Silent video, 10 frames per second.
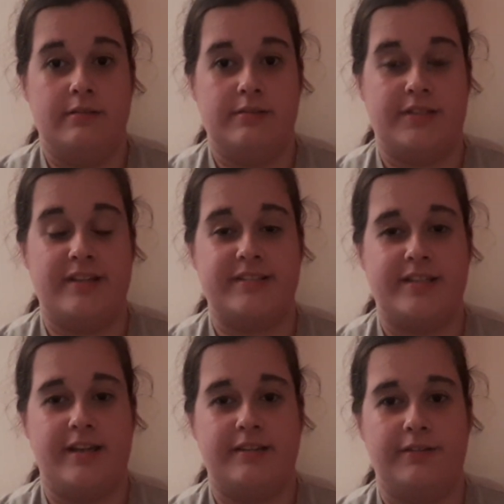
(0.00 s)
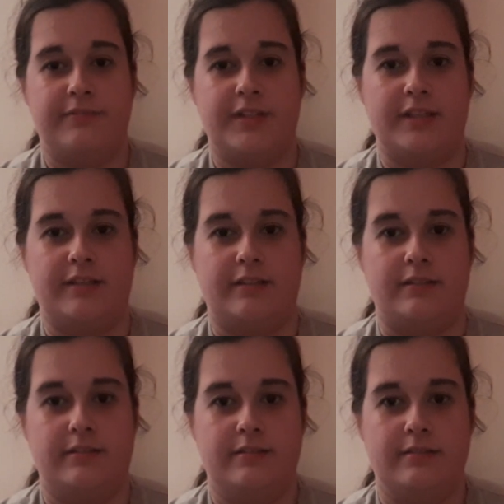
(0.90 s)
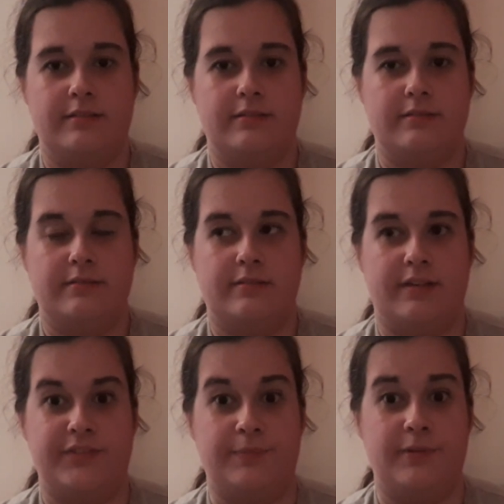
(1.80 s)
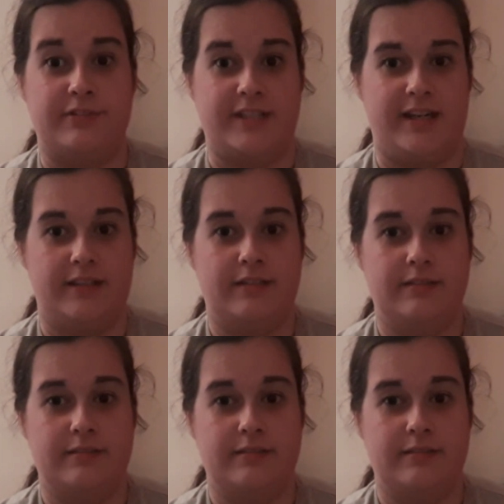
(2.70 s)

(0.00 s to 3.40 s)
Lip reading: So that's the end of the book tag.